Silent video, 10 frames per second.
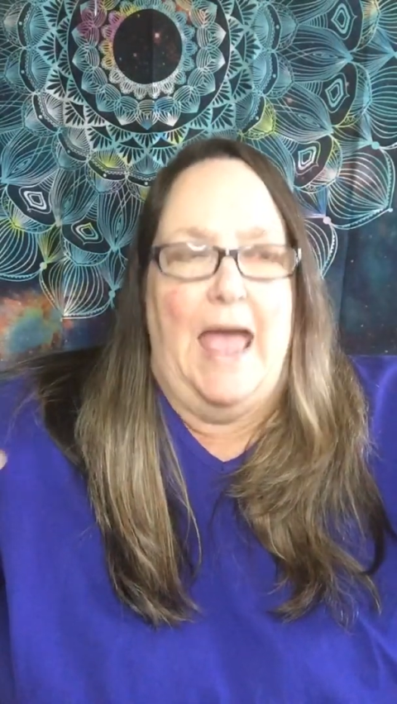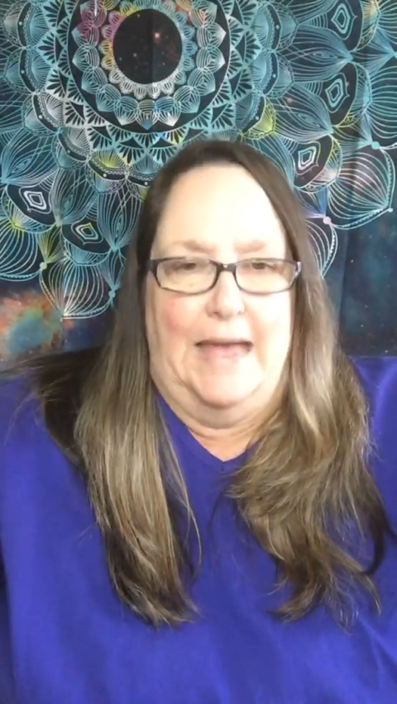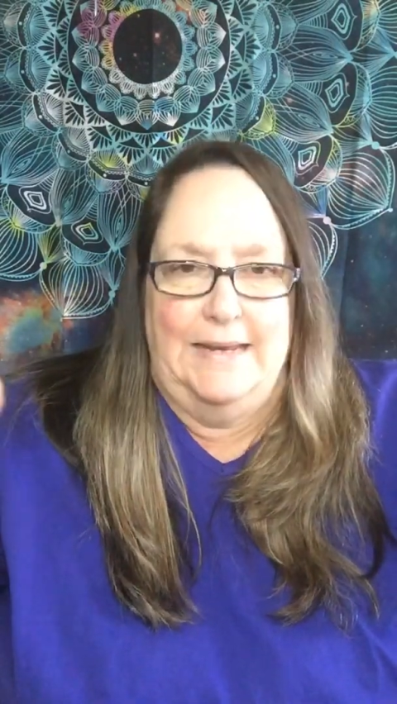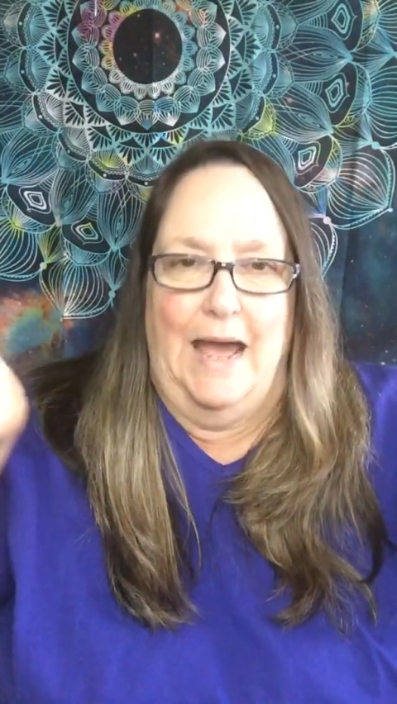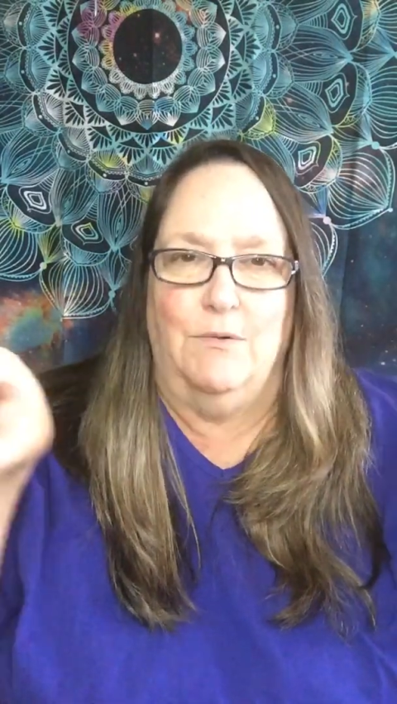
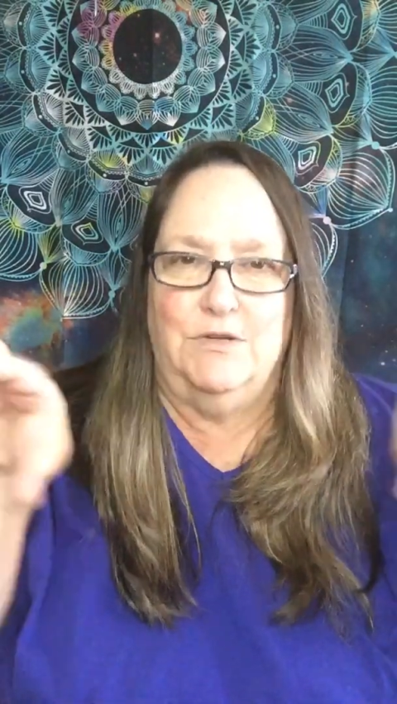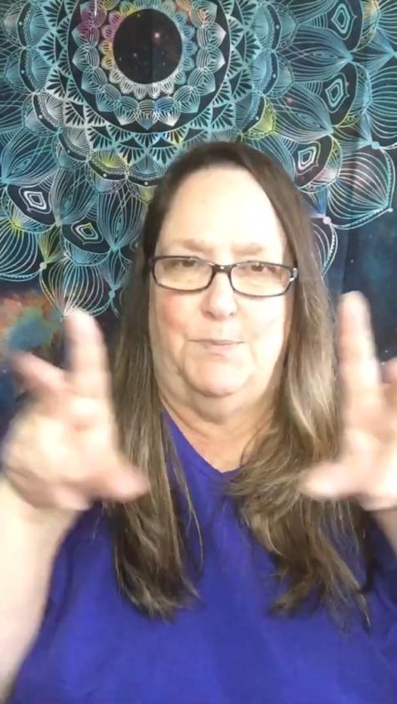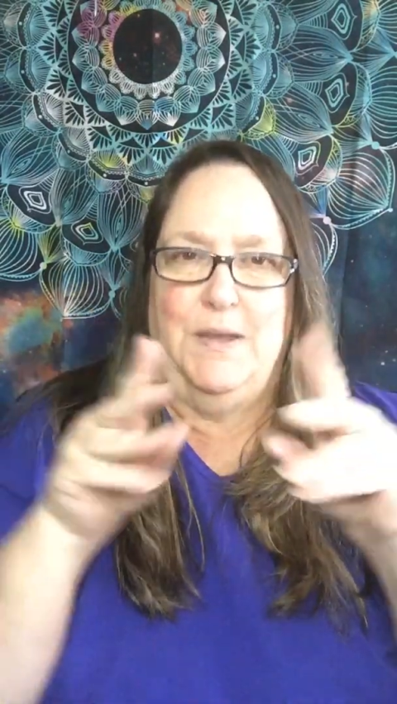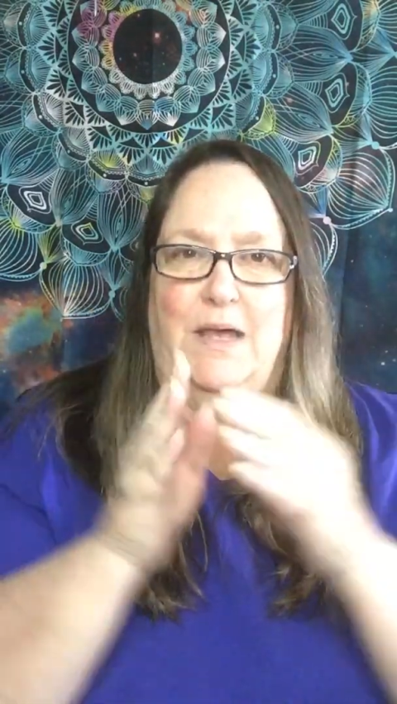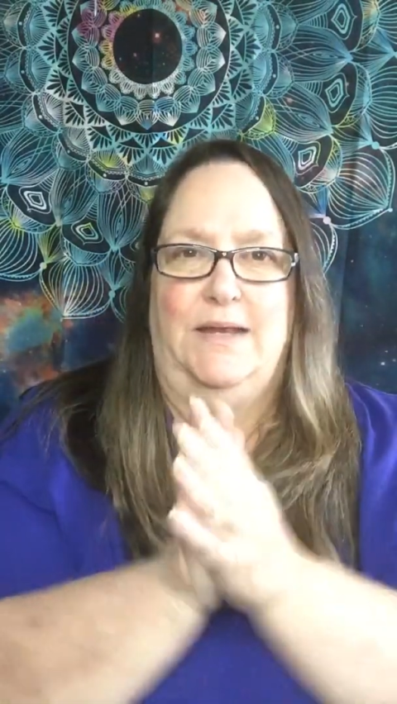and now it's
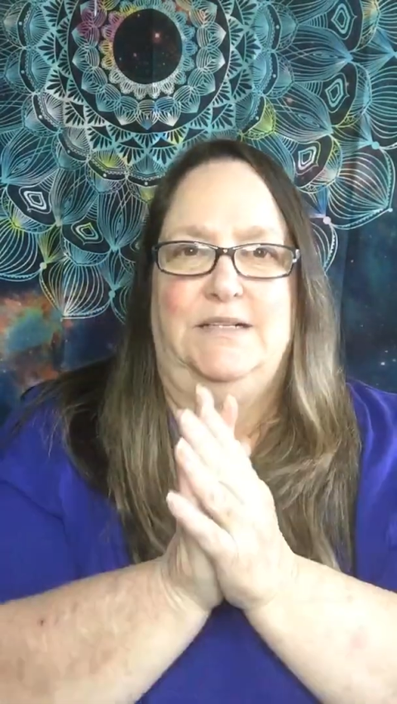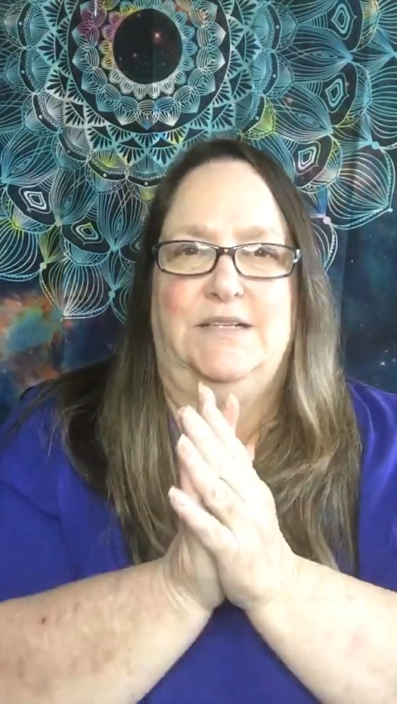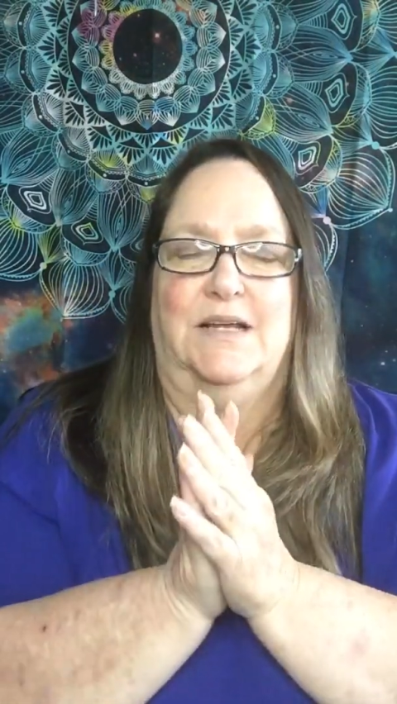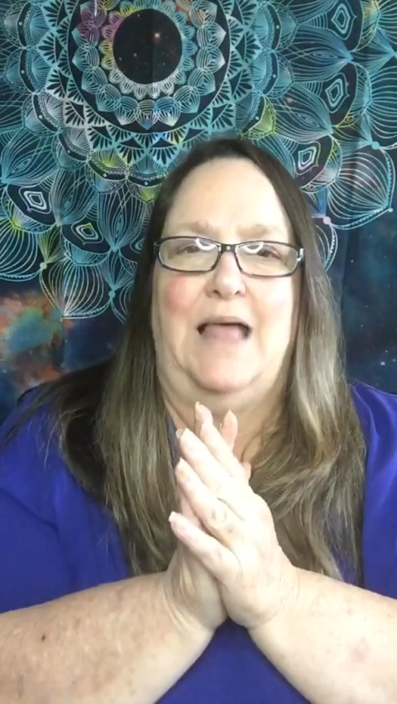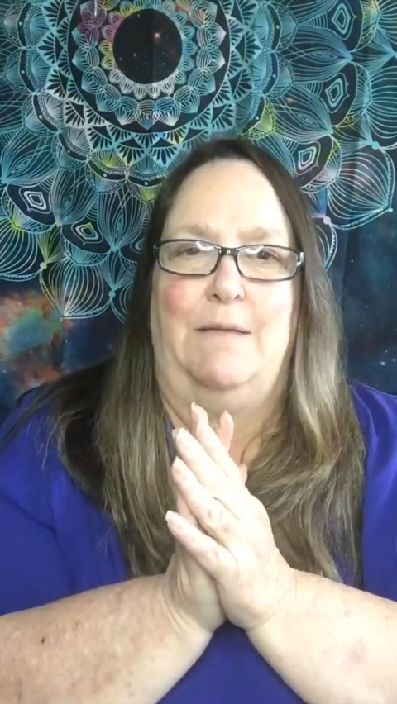beginning
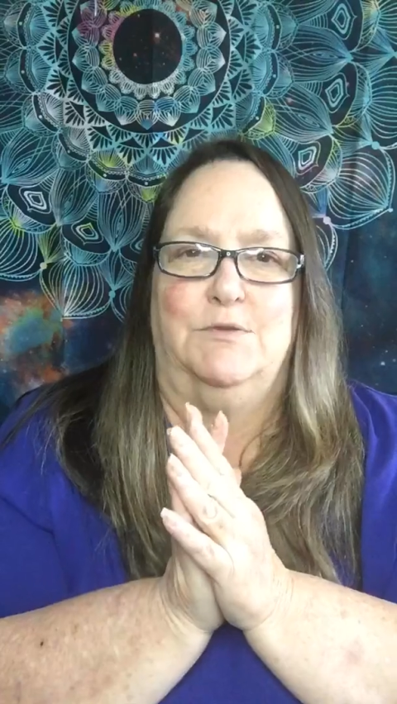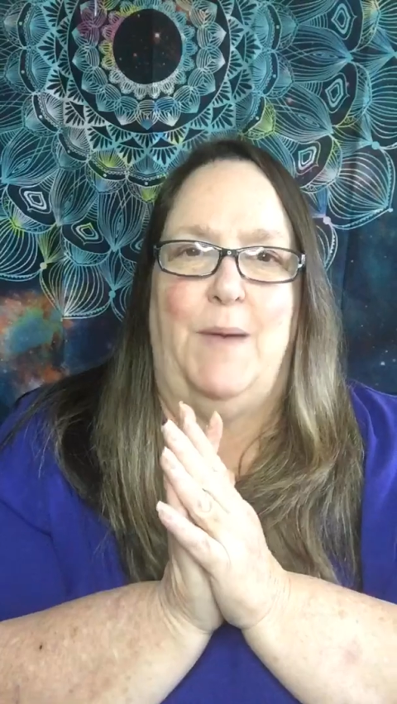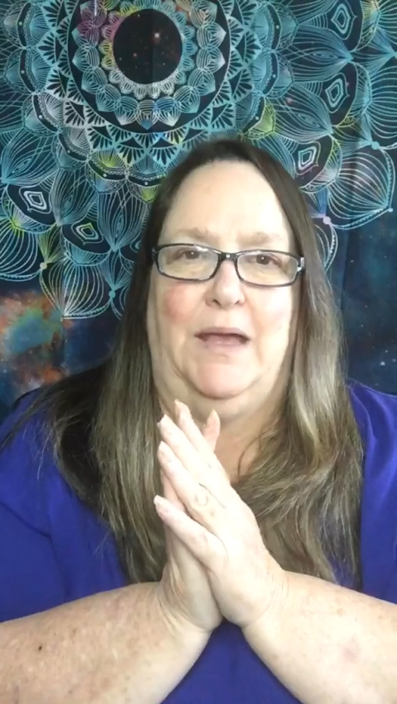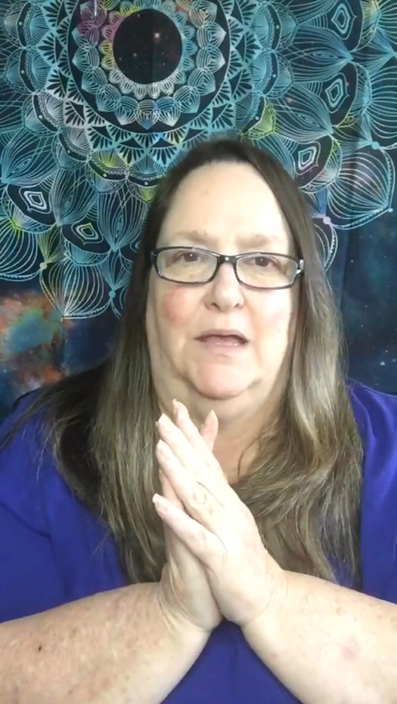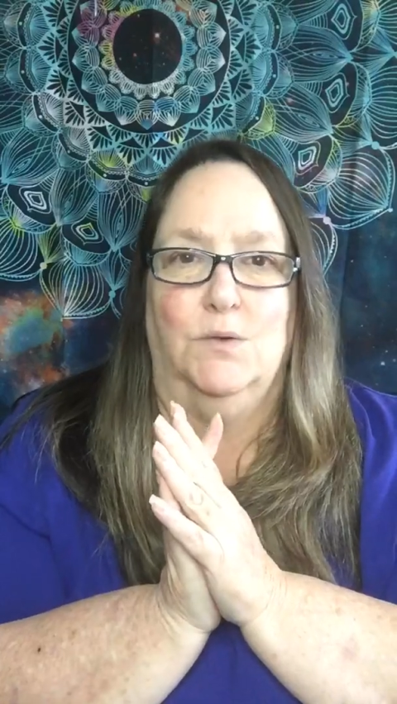to collapse
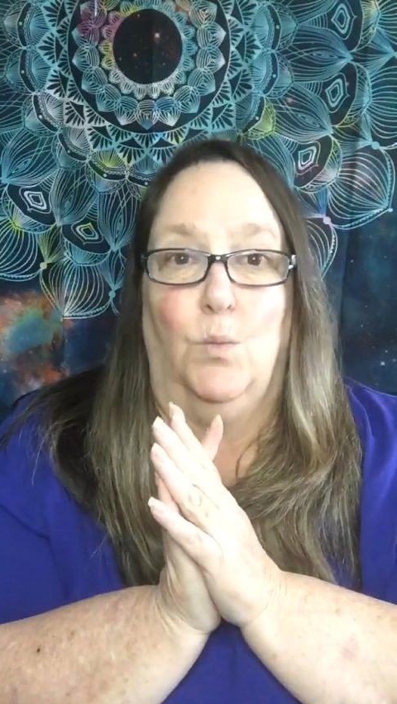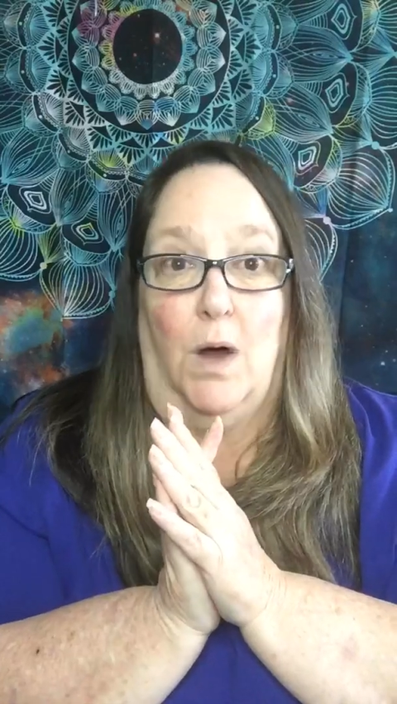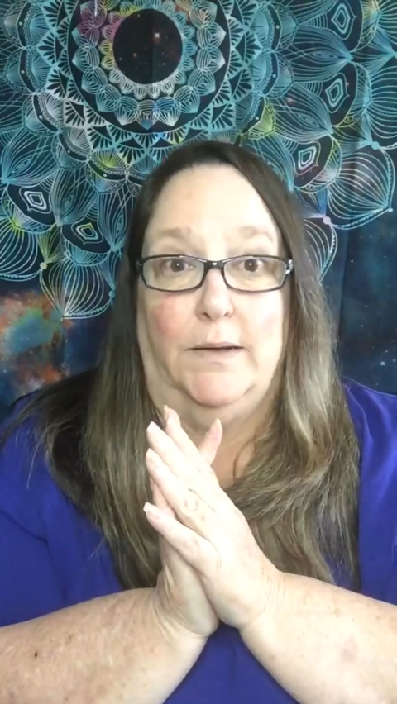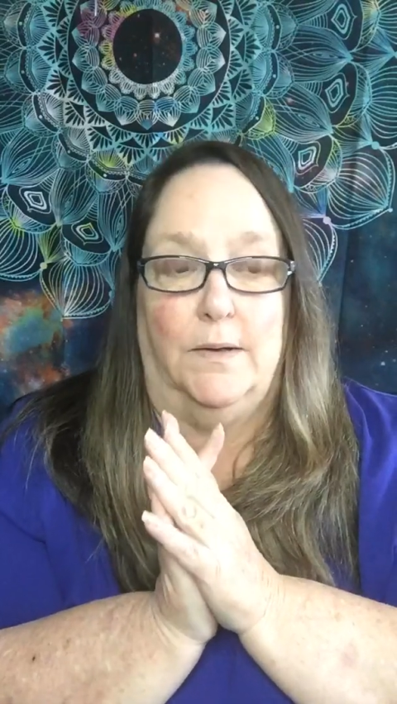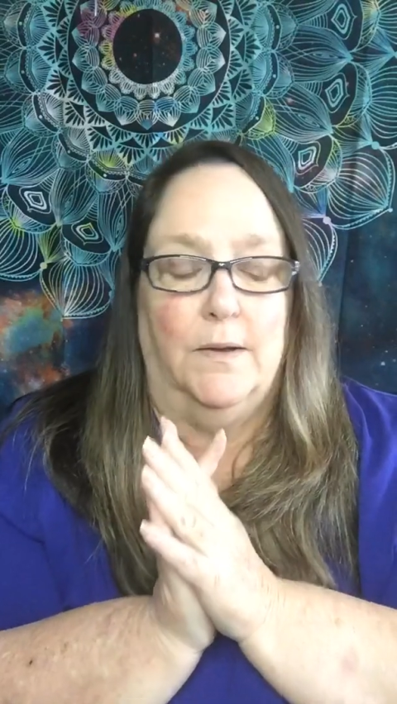back into
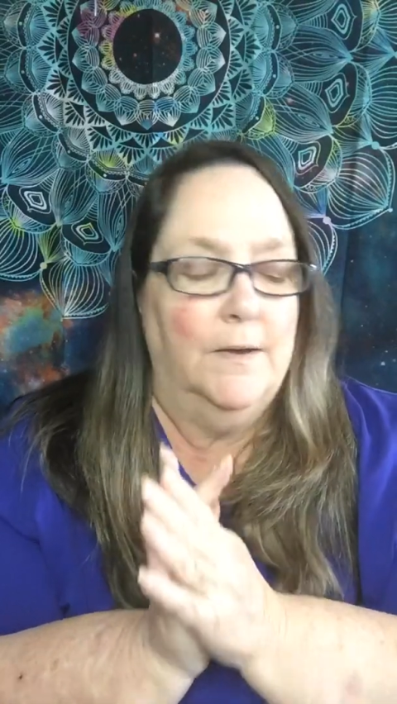one.